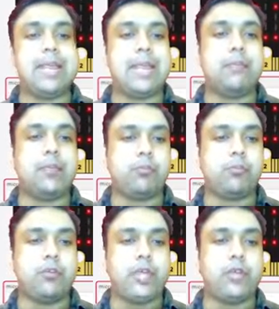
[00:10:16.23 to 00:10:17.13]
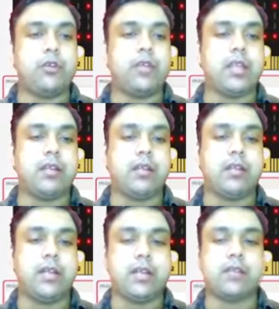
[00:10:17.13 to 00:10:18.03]
A plus B over here
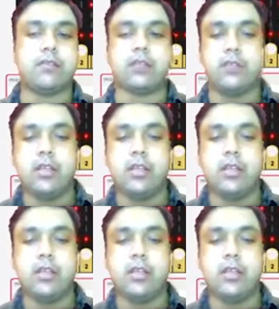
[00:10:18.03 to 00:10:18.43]
like this.